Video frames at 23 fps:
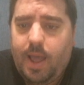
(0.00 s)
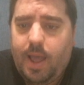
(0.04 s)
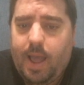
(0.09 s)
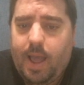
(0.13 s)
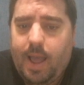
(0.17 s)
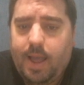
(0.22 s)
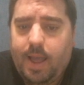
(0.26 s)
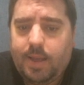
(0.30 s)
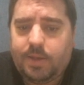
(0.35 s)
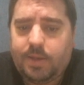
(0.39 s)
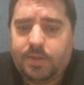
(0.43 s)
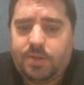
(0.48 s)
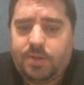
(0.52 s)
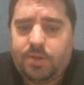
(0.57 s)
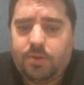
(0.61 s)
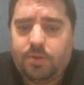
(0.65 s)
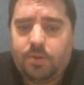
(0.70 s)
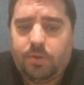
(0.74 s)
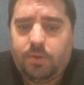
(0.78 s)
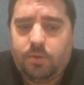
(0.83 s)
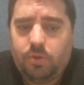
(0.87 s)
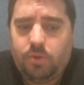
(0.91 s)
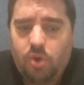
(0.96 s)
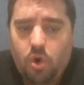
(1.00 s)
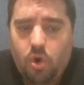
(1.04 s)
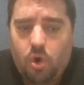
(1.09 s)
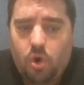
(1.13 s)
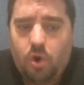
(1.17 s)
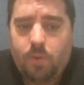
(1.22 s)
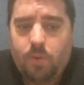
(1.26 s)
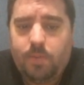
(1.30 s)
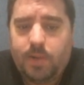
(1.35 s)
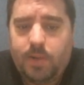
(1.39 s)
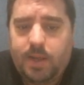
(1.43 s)
And
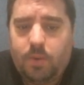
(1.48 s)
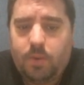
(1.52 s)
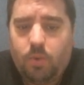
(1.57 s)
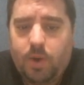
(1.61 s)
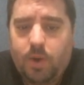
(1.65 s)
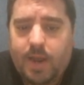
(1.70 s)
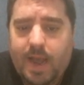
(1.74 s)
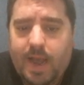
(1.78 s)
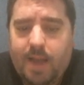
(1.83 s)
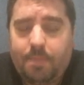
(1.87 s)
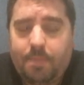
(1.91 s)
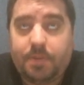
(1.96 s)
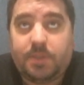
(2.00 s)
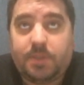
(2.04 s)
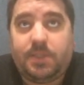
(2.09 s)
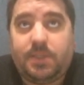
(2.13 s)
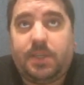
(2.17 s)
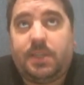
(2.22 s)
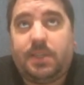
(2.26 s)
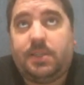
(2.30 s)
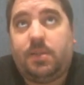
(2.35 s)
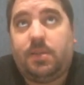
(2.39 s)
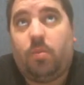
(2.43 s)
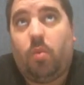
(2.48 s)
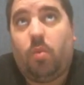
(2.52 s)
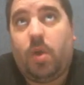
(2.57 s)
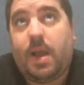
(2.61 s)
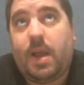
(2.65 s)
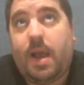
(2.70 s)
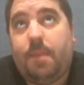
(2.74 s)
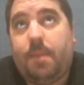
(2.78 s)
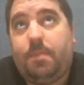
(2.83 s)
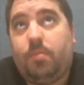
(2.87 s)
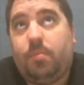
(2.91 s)
normally what happens is, and what
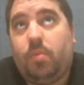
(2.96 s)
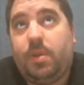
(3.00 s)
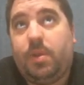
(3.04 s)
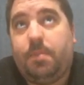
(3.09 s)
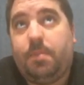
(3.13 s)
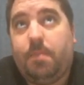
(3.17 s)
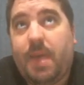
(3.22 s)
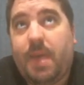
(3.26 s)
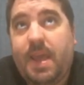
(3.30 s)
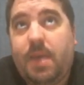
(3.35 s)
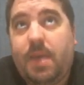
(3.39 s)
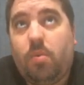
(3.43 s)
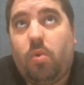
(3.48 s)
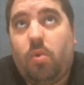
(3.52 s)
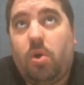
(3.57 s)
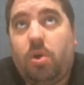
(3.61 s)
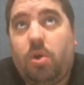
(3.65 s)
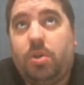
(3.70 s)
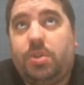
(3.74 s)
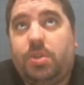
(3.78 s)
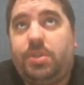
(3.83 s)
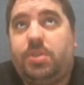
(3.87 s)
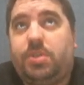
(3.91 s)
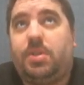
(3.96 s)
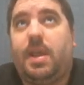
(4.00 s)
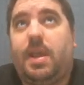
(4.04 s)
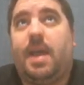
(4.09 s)
happened with me was,